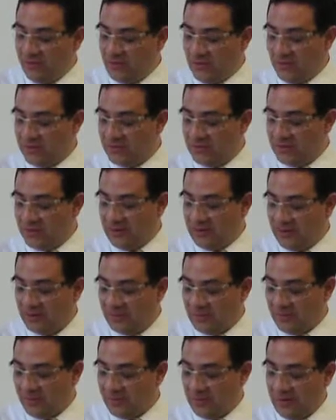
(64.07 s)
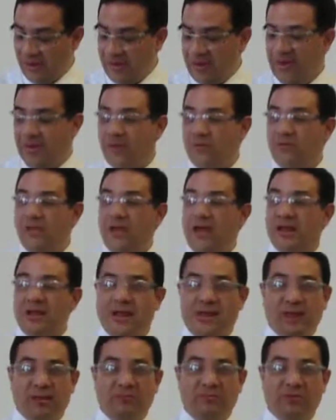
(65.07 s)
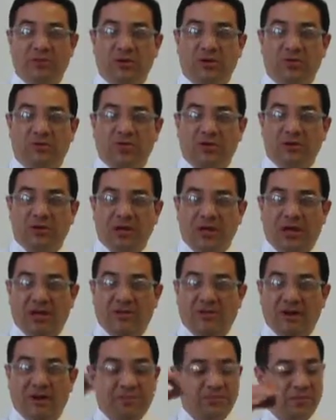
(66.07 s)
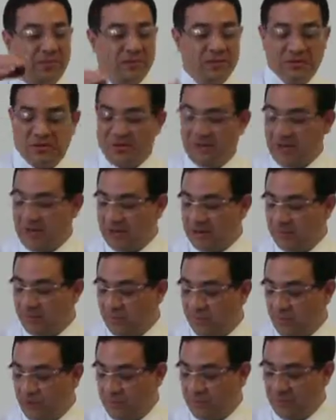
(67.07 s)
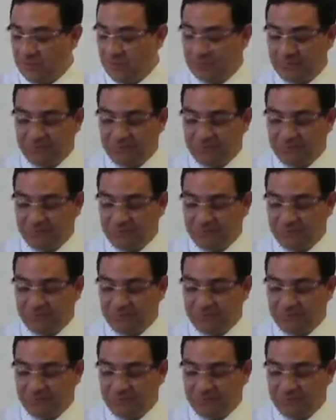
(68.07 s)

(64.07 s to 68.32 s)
used red and blue food coloring to make it purple.